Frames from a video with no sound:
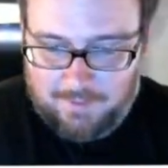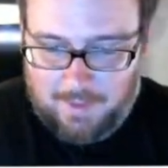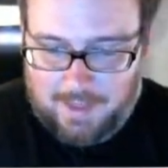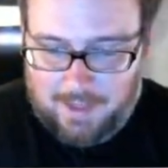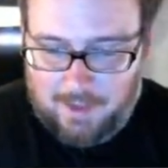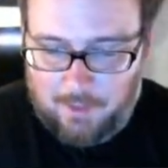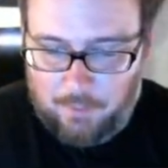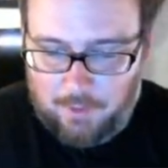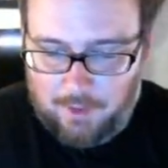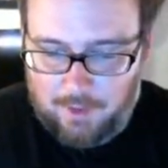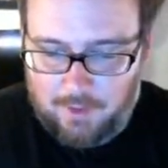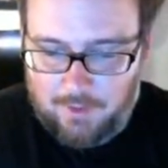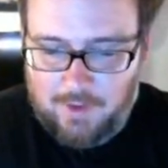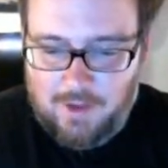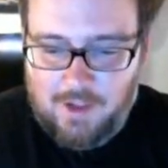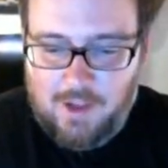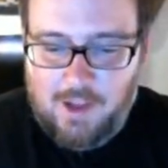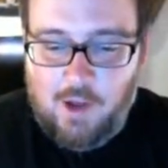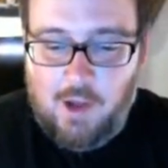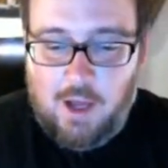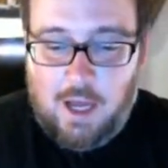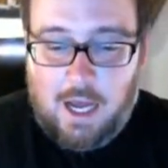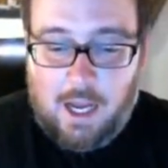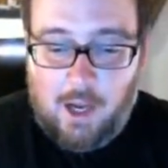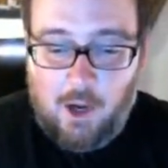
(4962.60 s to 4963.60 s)
Wow,
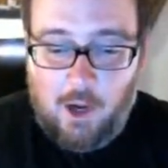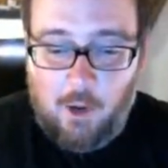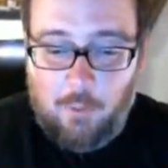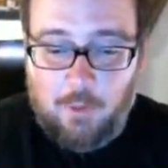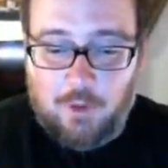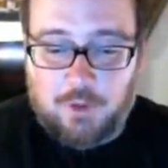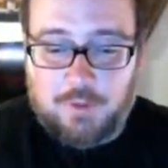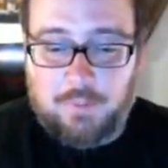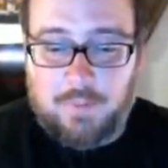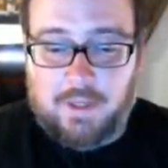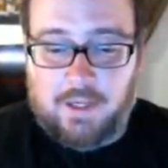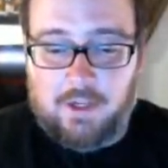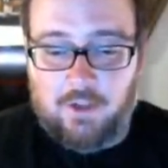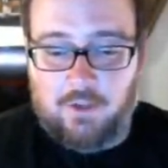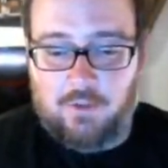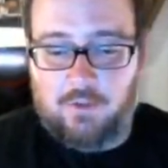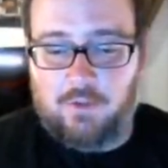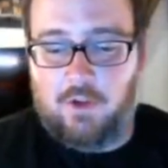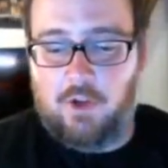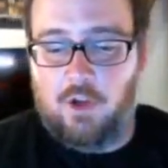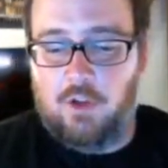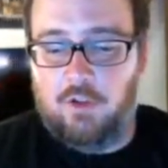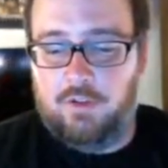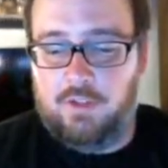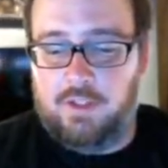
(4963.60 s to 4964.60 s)
I almost made her
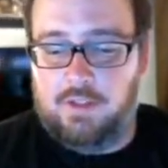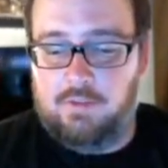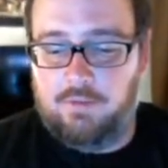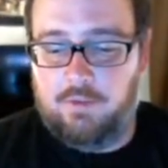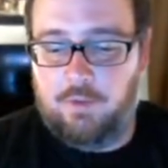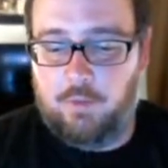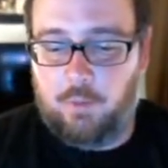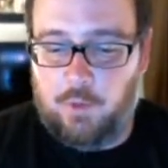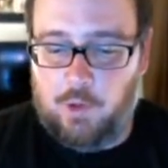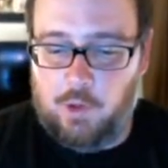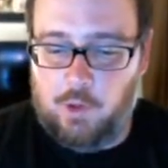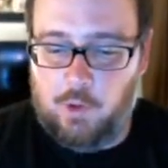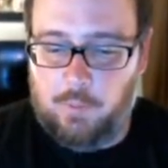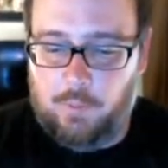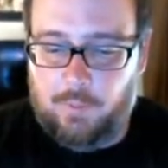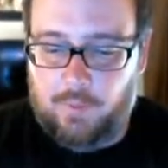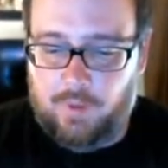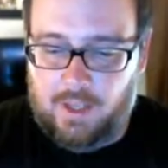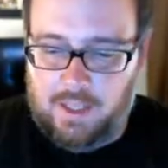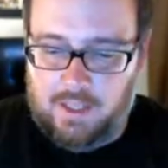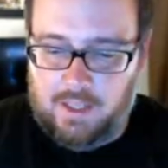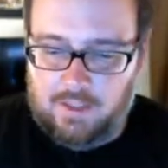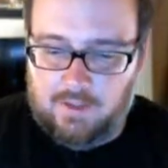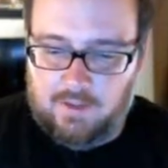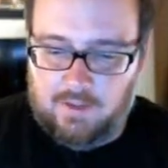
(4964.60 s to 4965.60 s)
leave the room,
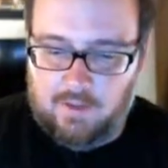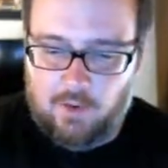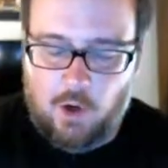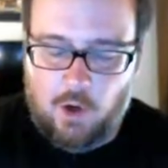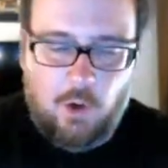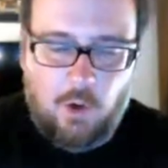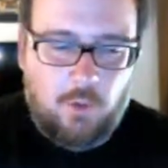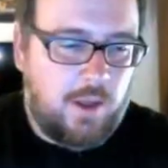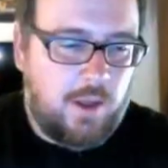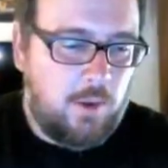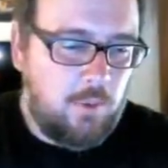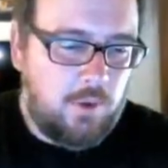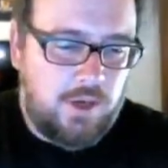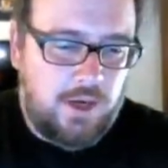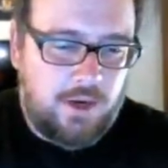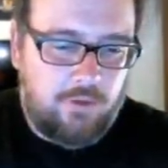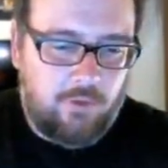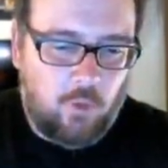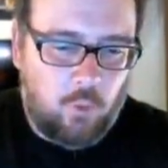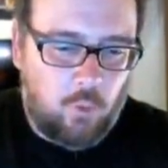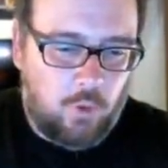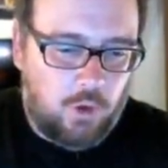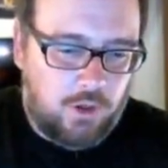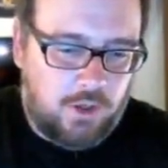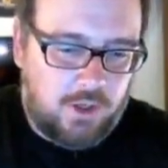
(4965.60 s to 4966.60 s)
and that would
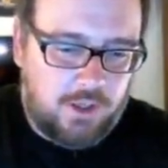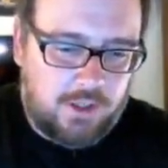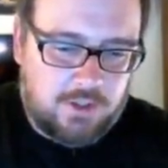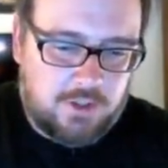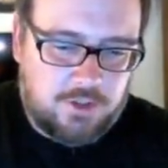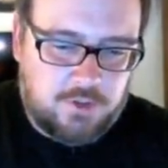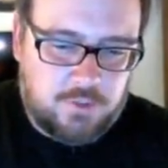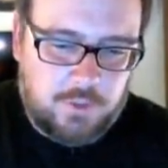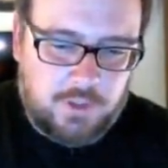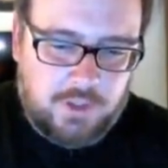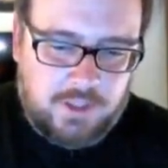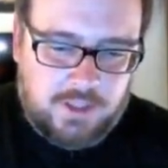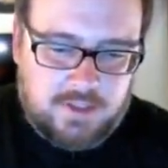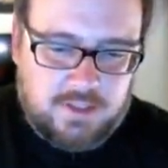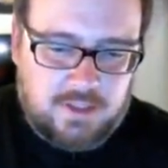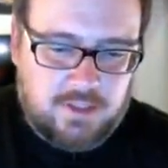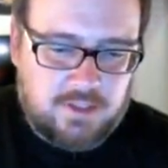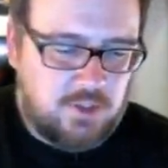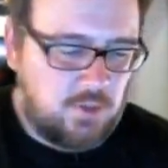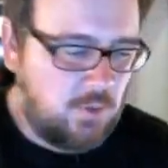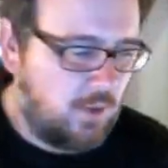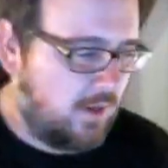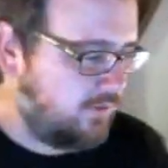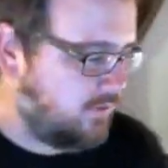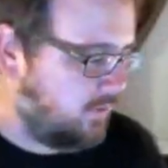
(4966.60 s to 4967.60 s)
never work, I just realized, because
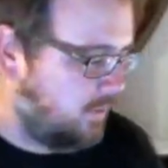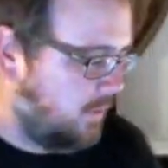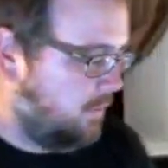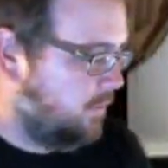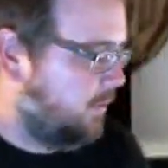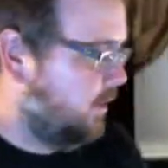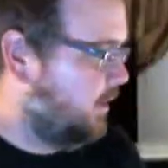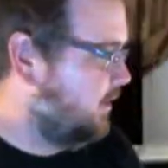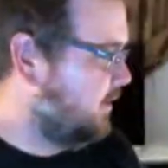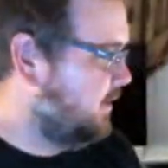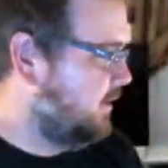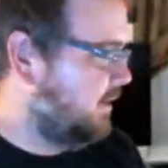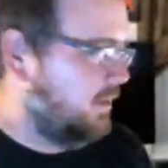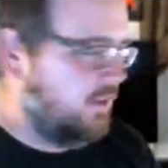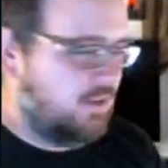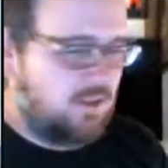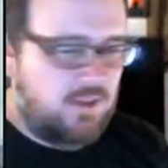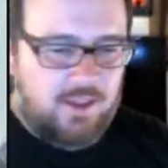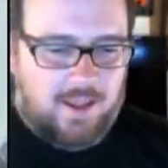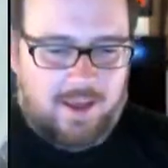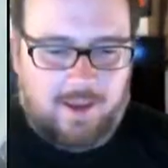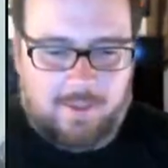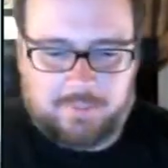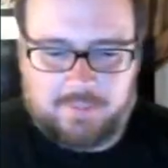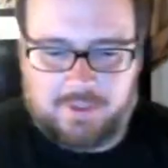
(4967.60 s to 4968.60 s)
you have to be plugged into the
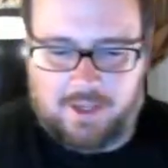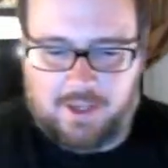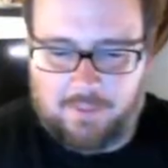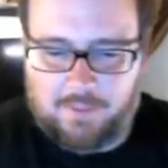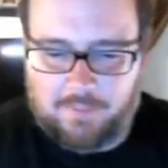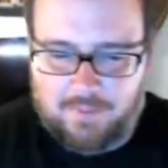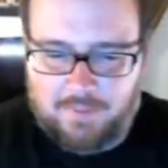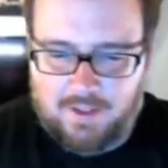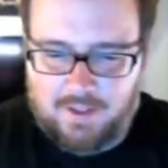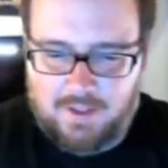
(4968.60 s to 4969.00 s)
laptop.